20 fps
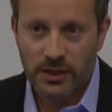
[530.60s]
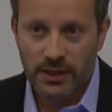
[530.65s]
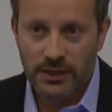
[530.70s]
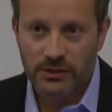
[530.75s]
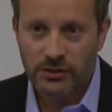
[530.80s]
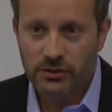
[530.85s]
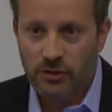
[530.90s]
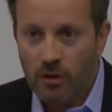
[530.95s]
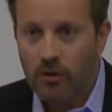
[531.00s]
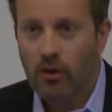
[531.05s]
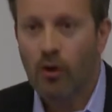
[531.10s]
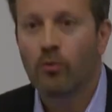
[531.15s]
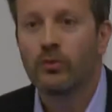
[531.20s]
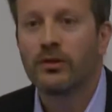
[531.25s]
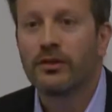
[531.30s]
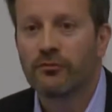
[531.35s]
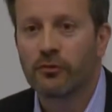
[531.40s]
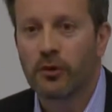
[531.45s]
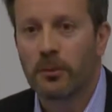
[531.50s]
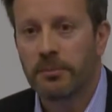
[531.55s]
not only
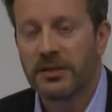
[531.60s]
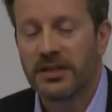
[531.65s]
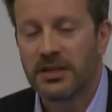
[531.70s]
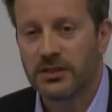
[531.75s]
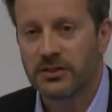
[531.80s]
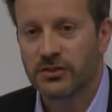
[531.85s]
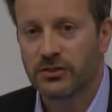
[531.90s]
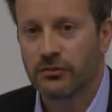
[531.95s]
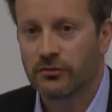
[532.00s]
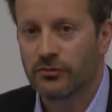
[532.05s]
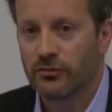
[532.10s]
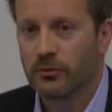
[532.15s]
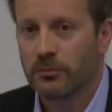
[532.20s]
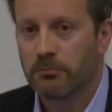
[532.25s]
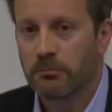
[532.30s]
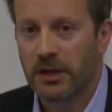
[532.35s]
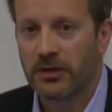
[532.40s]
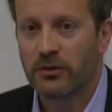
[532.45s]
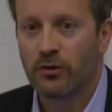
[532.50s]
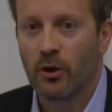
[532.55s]
for PSD2,
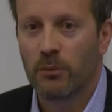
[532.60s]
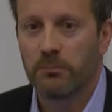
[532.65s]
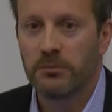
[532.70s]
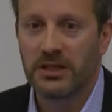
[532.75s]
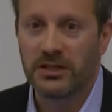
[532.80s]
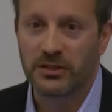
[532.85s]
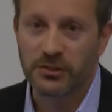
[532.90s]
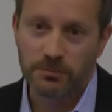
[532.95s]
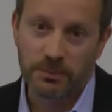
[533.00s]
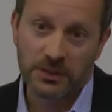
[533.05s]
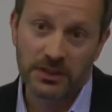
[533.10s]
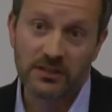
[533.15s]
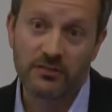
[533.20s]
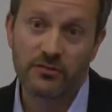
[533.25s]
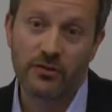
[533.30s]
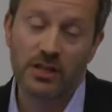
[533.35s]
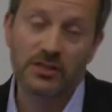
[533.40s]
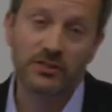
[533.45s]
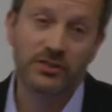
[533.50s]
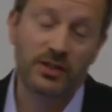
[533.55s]
by no means, but it
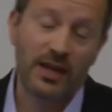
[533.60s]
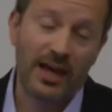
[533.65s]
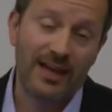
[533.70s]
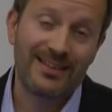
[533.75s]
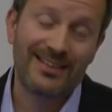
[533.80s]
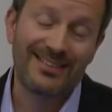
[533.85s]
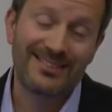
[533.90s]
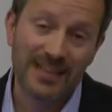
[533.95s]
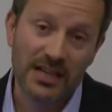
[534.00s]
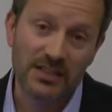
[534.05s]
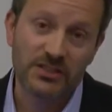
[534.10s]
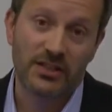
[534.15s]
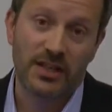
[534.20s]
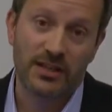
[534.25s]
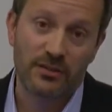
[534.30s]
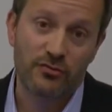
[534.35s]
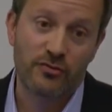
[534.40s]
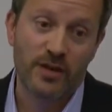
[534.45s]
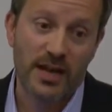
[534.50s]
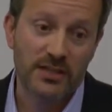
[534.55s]
does
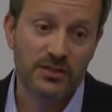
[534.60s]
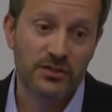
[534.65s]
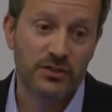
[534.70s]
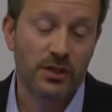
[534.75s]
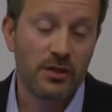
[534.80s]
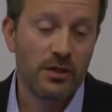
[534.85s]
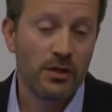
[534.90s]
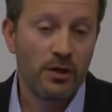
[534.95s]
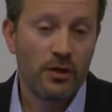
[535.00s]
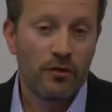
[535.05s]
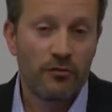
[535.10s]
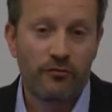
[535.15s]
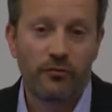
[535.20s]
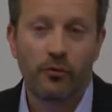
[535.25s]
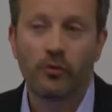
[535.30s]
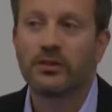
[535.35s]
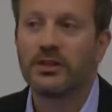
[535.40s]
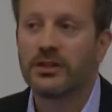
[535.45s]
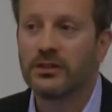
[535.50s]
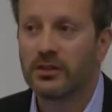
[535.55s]
address
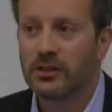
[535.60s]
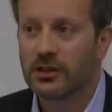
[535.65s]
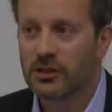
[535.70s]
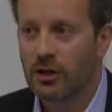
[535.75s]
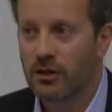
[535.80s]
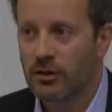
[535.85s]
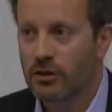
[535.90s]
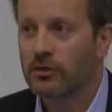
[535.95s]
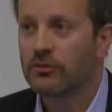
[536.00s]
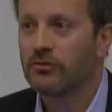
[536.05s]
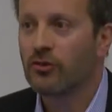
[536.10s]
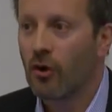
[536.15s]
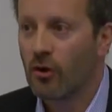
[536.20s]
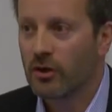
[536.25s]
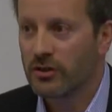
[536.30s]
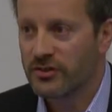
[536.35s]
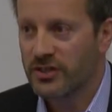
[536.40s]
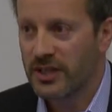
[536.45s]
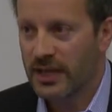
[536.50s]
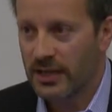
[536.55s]
fully the current
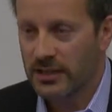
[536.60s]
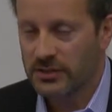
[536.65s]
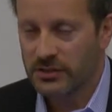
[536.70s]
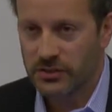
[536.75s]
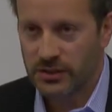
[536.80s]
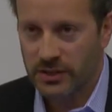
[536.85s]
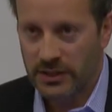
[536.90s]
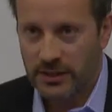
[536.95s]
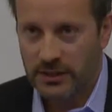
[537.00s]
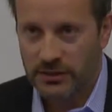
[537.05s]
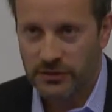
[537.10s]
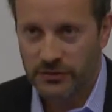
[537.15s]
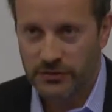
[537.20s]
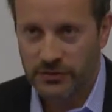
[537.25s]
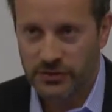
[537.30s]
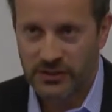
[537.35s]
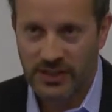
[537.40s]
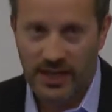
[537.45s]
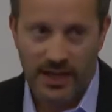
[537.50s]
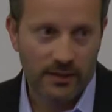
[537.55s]
RTS in its
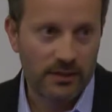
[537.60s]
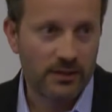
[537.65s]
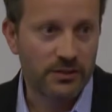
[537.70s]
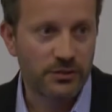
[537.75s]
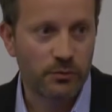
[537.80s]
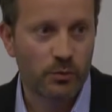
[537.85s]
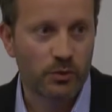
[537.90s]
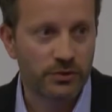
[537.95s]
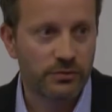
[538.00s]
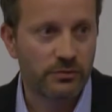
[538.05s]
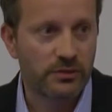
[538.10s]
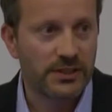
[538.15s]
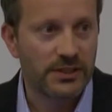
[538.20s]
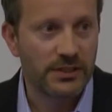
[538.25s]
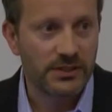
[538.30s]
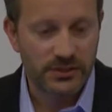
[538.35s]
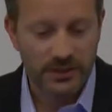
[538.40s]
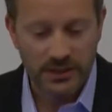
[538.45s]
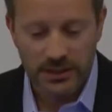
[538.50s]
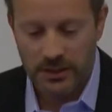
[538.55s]
stand as it was
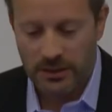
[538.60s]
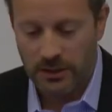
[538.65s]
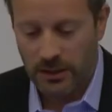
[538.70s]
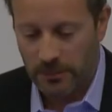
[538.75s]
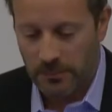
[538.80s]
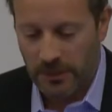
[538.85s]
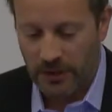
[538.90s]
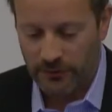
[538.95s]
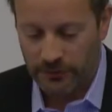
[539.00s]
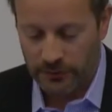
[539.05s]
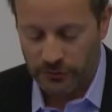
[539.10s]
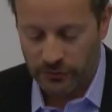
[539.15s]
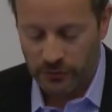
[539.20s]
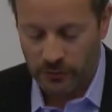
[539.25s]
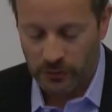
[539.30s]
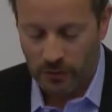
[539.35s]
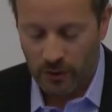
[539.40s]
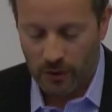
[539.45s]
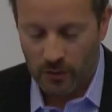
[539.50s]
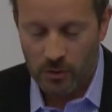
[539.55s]
released here a month or two
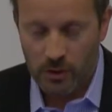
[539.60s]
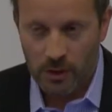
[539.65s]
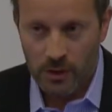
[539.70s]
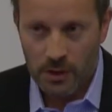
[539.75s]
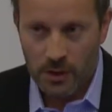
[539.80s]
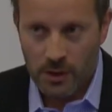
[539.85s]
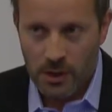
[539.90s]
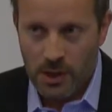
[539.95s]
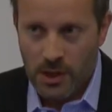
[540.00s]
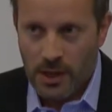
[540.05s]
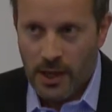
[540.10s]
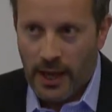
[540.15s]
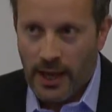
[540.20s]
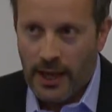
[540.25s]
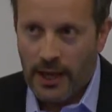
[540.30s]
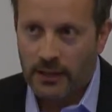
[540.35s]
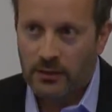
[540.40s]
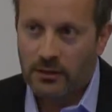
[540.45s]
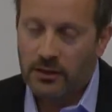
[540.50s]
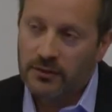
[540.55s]
ago.
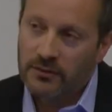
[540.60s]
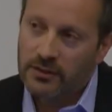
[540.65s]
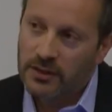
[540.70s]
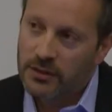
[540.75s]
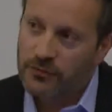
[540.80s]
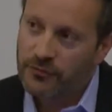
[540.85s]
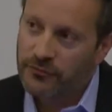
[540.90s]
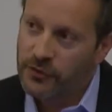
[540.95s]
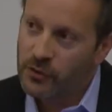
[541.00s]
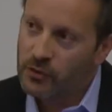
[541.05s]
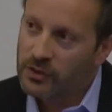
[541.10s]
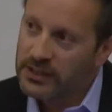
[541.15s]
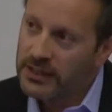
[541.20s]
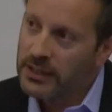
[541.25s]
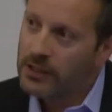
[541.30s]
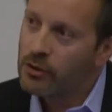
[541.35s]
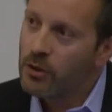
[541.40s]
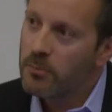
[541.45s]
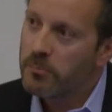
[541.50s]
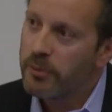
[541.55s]
And there are a few key
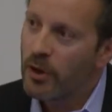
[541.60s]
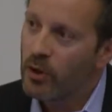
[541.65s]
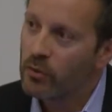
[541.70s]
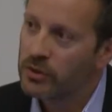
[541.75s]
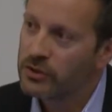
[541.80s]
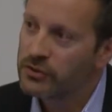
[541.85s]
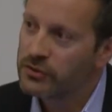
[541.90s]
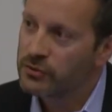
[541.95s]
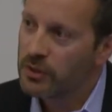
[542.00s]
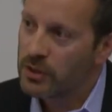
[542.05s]
components to our